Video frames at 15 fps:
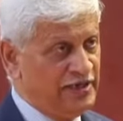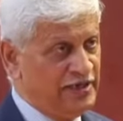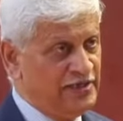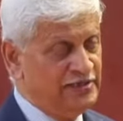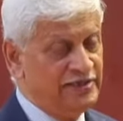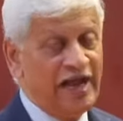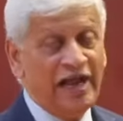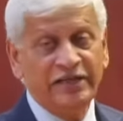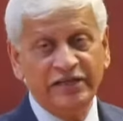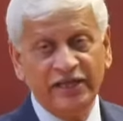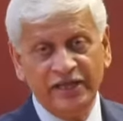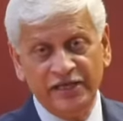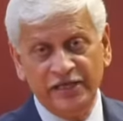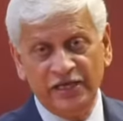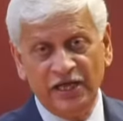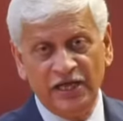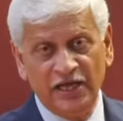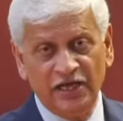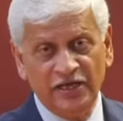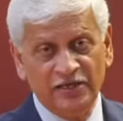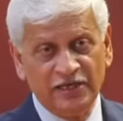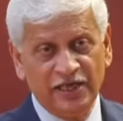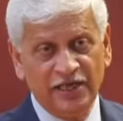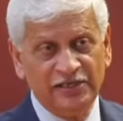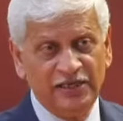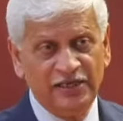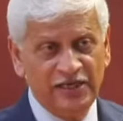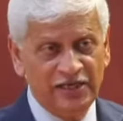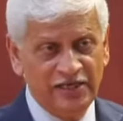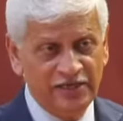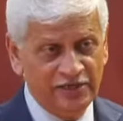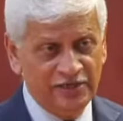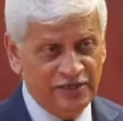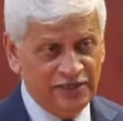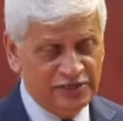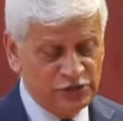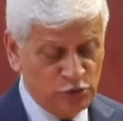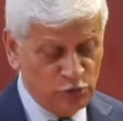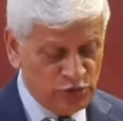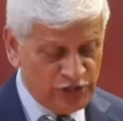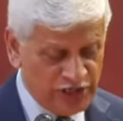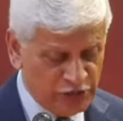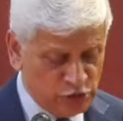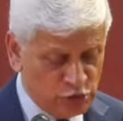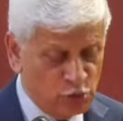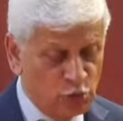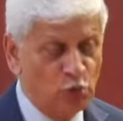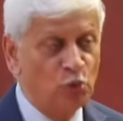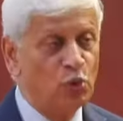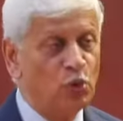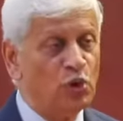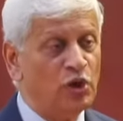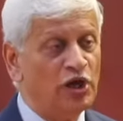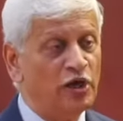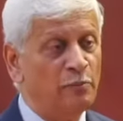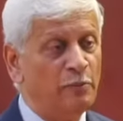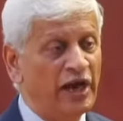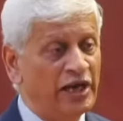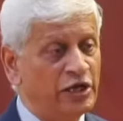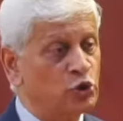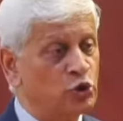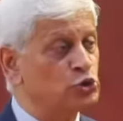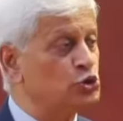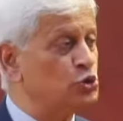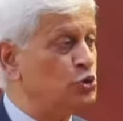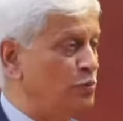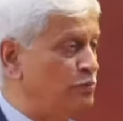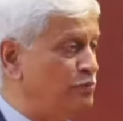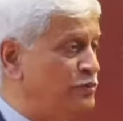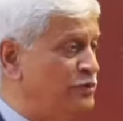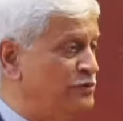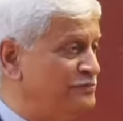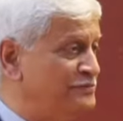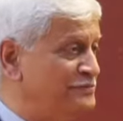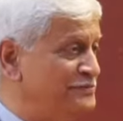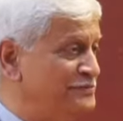That in that era, Gandhi is looking through a microscope.